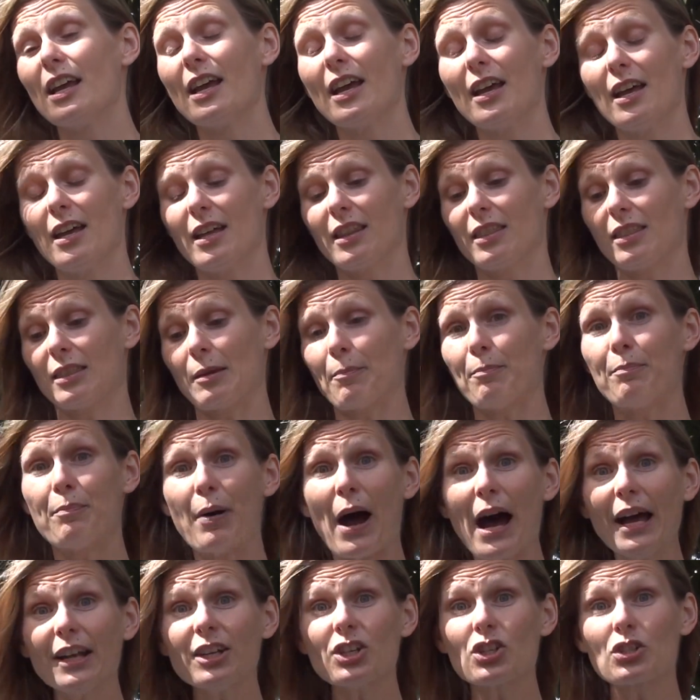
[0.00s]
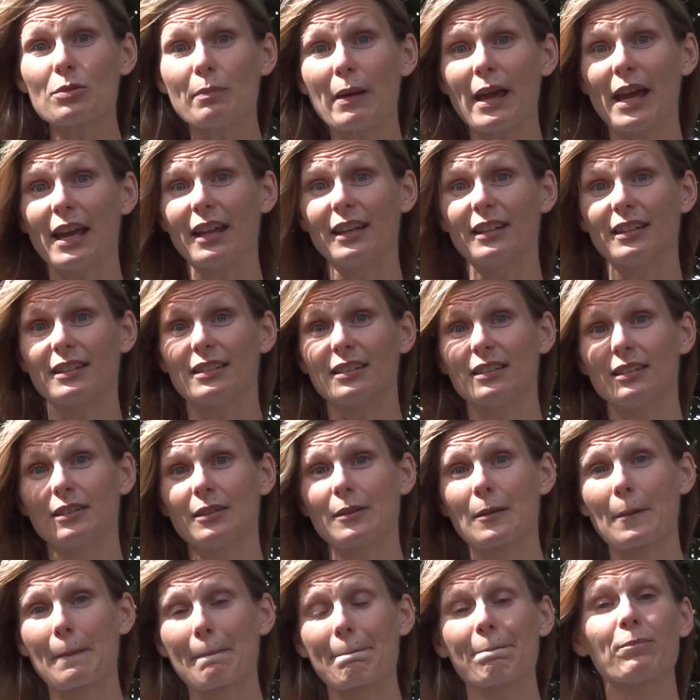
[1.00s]
Is that a small town?
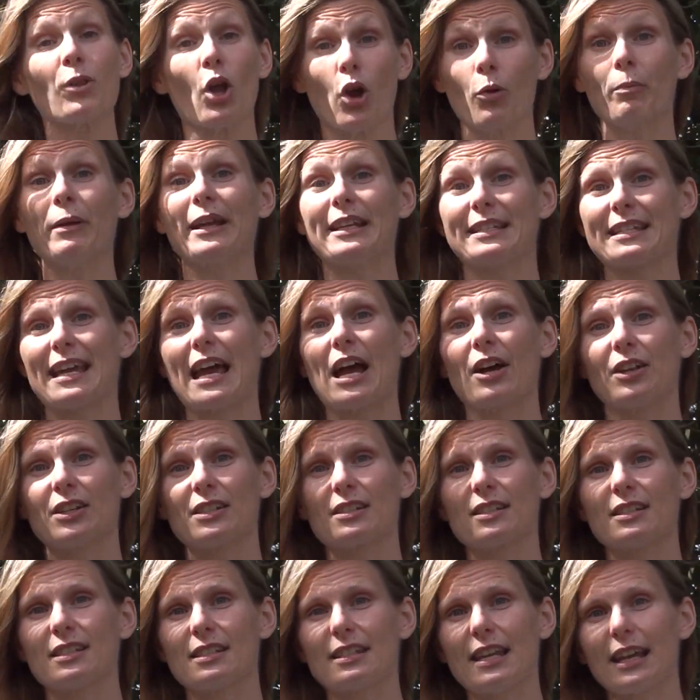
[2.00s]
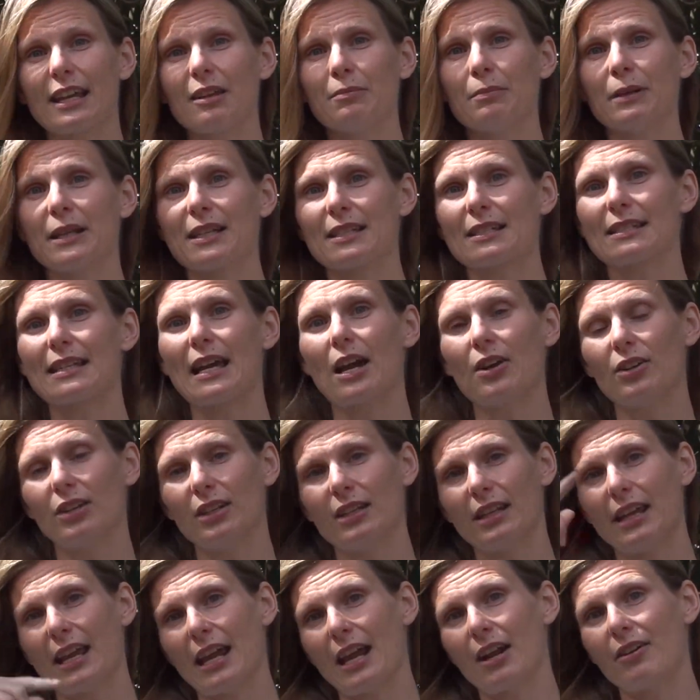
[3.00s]
Big town? No, big town. It's the second biggest town
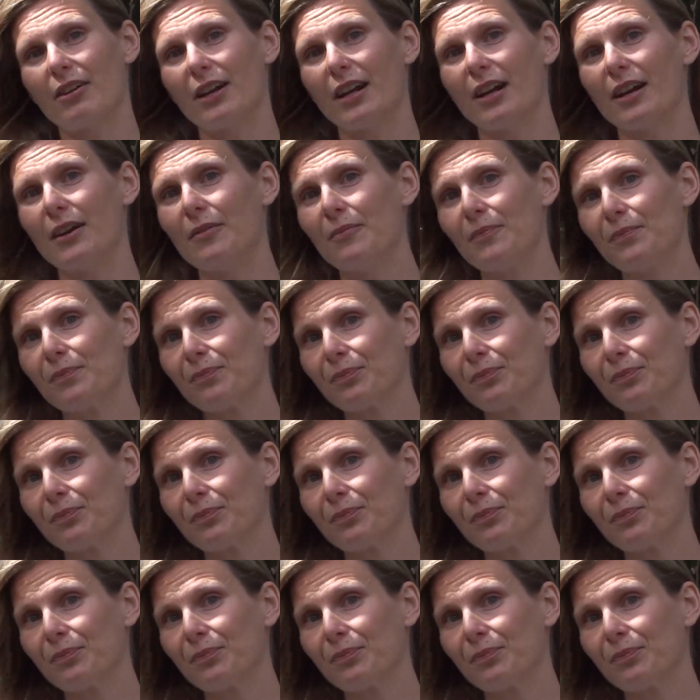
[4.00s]
in the area.